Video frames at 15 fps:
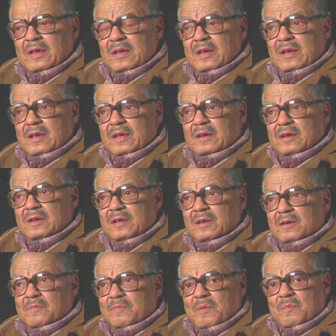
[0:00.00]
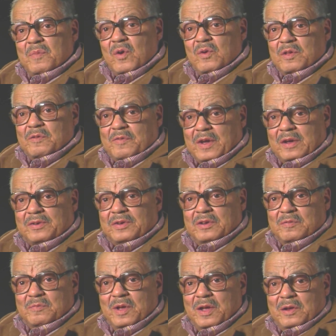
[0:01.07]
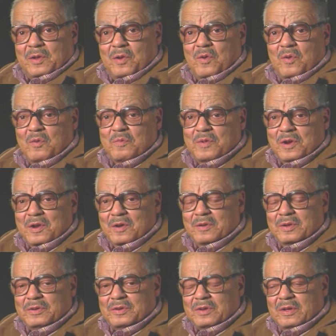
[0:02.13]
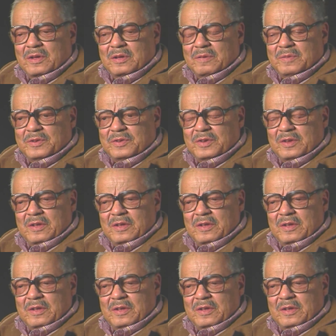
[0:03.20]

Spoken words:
and promoting fascism at home. You know, it was